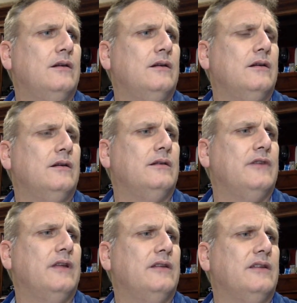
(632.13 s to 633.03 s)
Let's
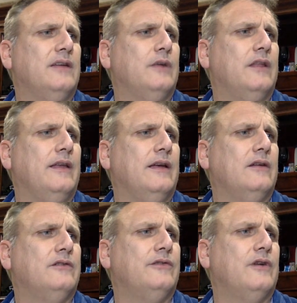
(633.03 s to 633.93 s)
see if I skipped anything
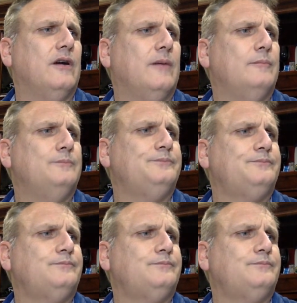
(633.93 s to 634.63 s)
else from...